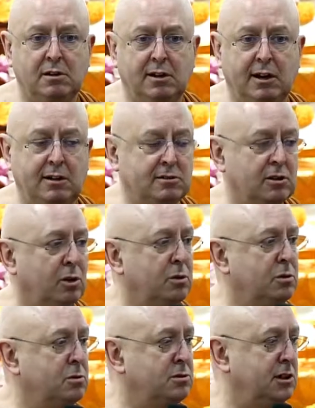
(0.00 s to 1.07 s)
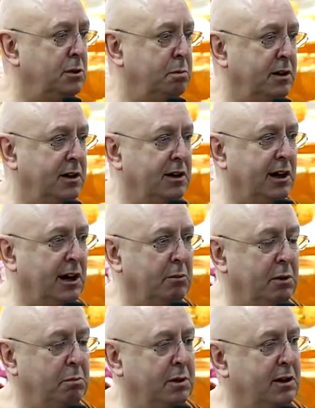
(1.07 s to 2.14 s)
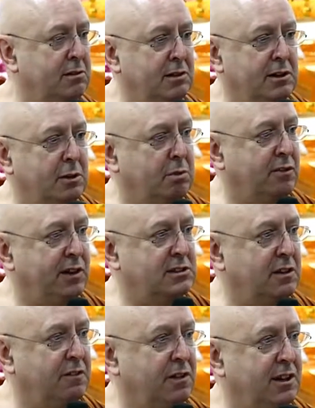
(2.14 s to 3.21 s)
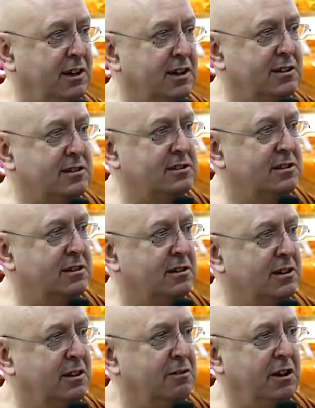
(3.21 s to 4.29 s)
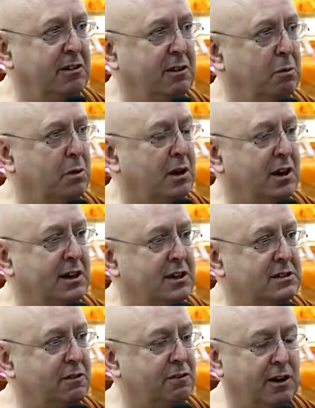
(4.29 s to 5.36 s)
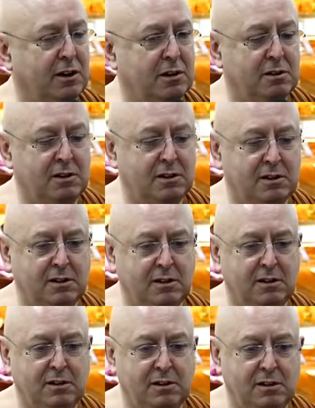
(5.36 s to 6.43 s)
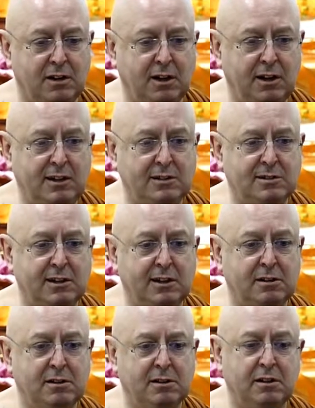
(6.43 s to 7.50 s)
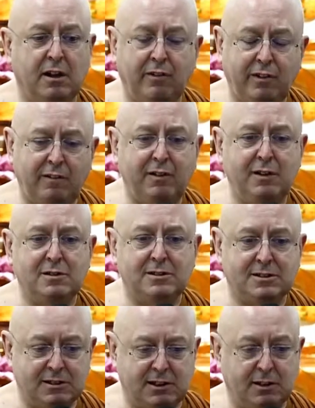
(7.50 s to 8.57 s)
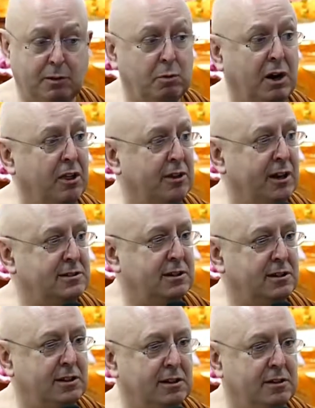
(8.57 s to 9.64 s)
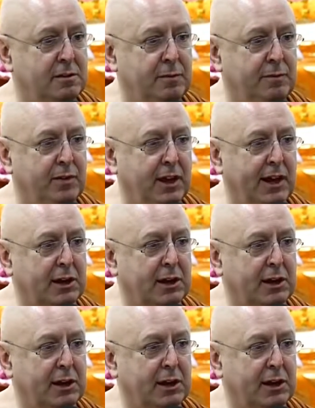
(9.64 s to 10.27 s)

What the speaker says: And this old GP came, he'd been in the profession for years, a very wise fellow. And he said, if ever you see, and one of the things he did, he had